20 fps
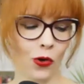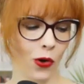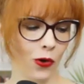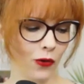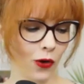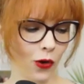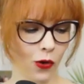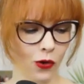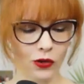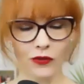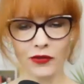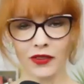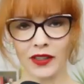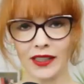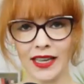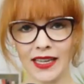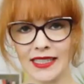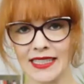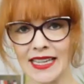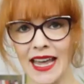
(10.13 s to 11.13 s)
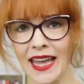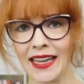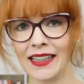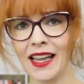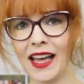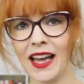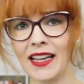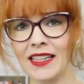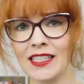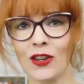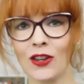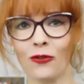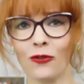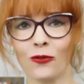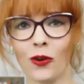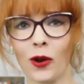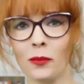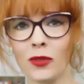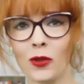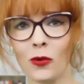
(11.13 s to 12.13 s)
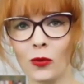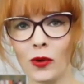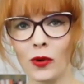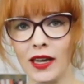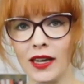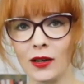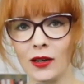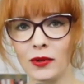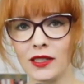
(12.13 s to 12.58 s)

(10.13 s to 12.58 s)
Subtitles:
over all of the latest headlines from the week.